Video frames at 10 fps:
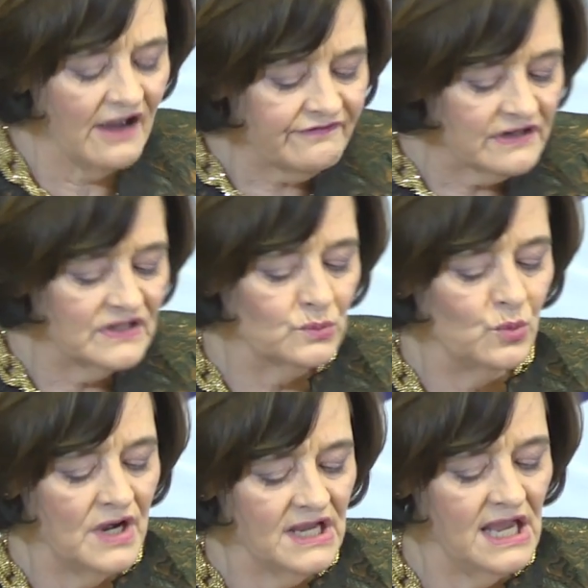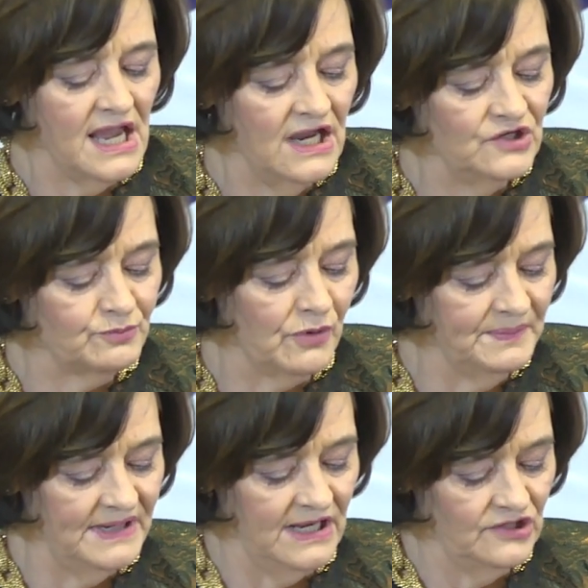Africa's working age
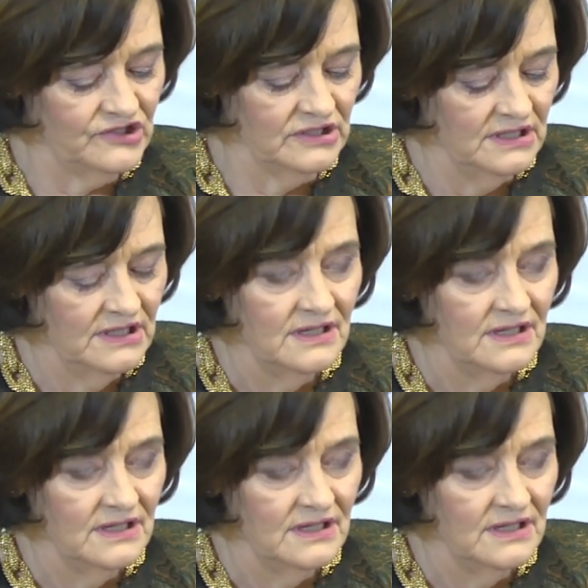population